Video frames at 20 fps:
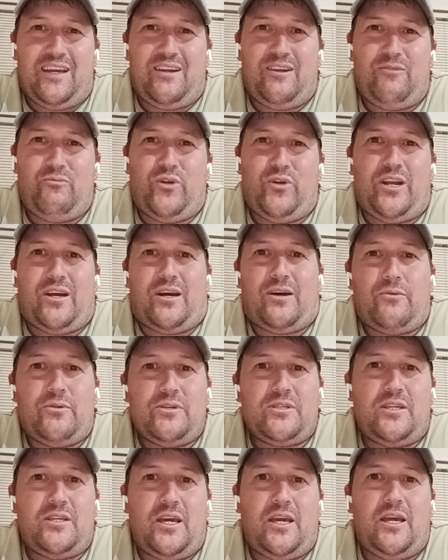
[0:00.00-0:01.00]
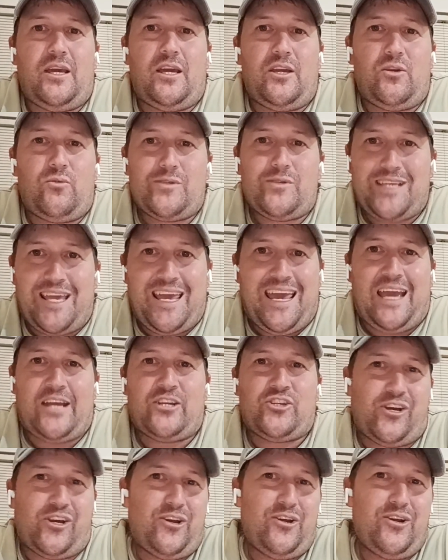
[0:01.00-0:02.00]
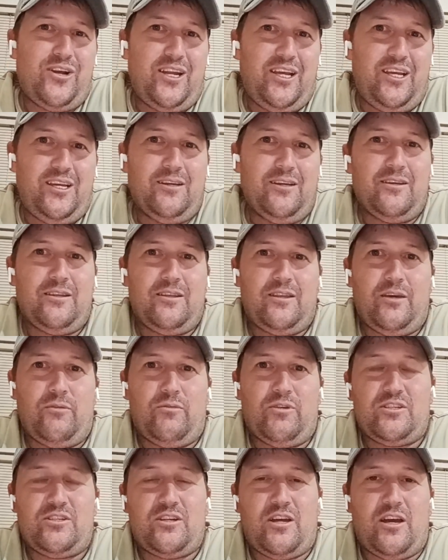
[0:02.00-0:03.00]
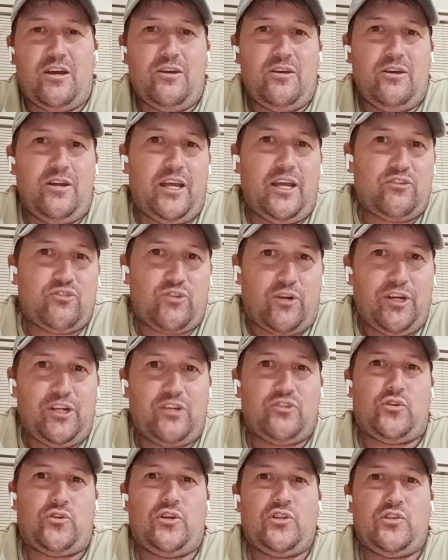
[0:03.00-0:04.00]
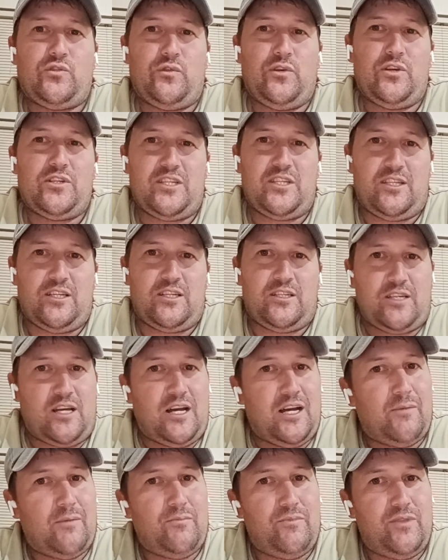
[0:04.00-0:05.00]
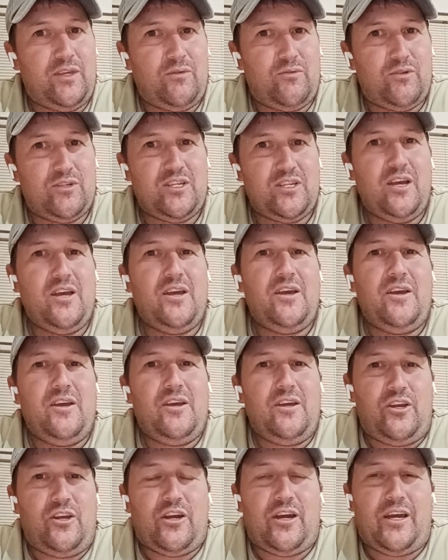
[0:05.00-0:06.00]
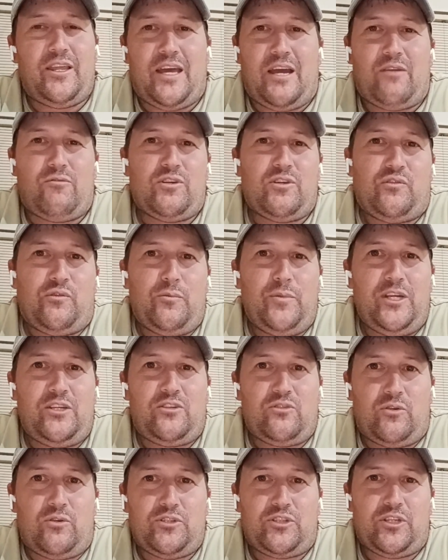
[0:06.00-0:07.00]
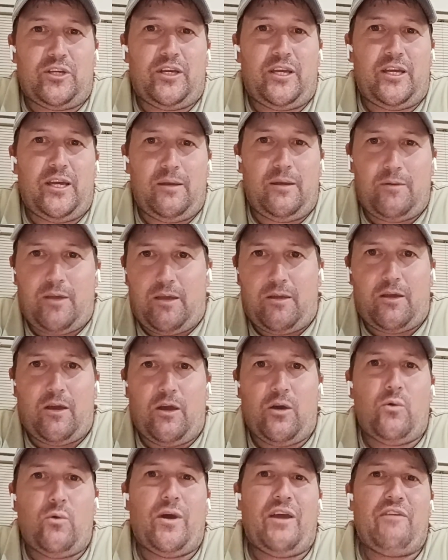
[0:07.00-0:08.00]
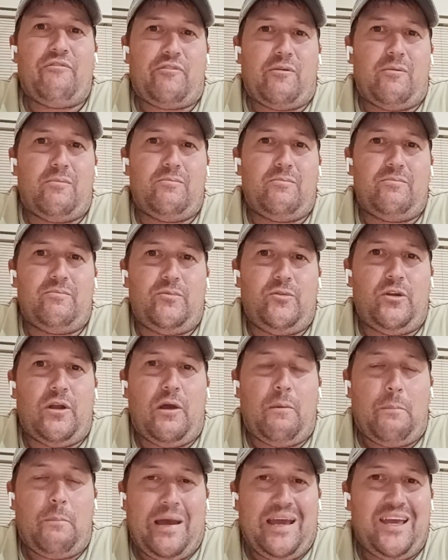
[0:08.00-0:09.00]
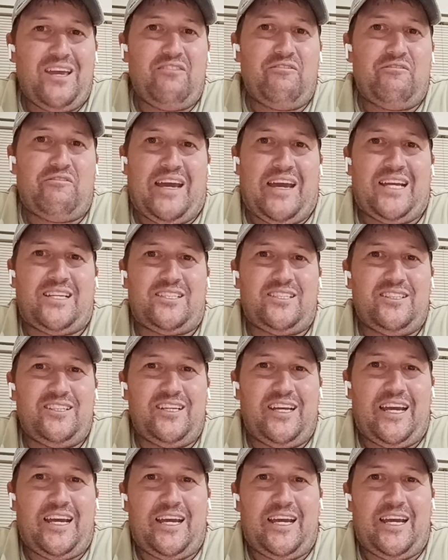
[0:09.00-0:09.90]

And when I was there, it was cash only. There was no electronic transfers at the time. There was, and that was for me to also go away from, paying that.